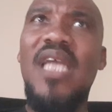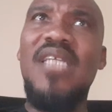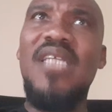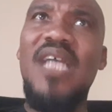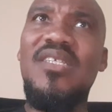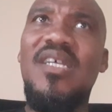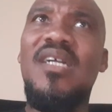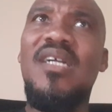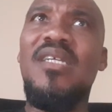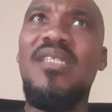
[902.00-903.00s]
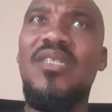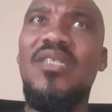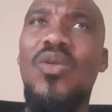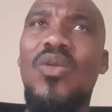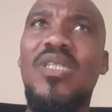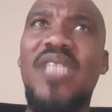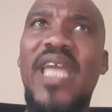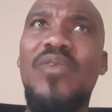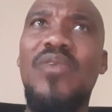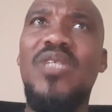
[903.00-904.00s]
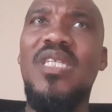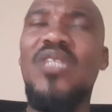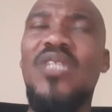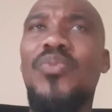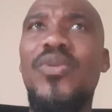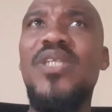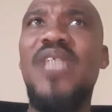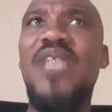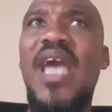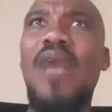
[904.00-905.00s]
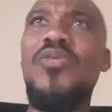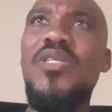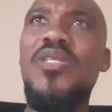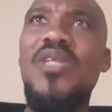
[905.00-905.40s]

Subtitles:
our sons and daughters languish in these prison houses,